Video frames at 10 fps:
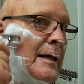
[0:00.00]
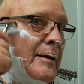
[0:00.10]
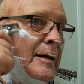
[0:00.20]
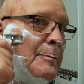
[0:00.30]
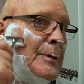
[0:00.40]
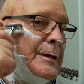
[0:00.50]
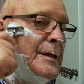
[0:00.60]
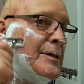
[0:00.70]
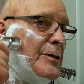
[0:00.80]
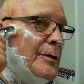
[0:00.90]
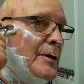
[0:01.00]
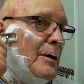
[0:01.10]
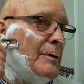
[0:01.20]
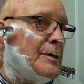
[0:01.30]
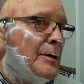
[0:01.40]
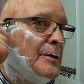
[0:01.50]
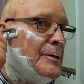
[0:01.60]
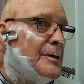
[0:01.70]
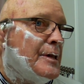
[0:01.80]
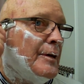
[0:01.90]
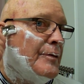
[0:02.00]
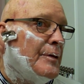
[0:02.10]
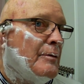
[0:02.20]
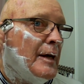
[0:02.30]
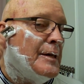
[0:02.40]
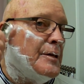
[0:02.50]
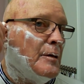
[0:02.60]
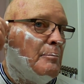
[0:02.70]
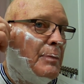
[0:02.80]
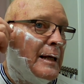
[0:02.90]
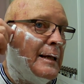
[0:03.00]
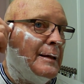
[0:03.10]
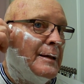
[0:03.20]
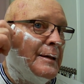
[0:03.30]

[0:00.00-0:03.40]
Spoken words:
I put this? You can always hurt yourself with a razor, but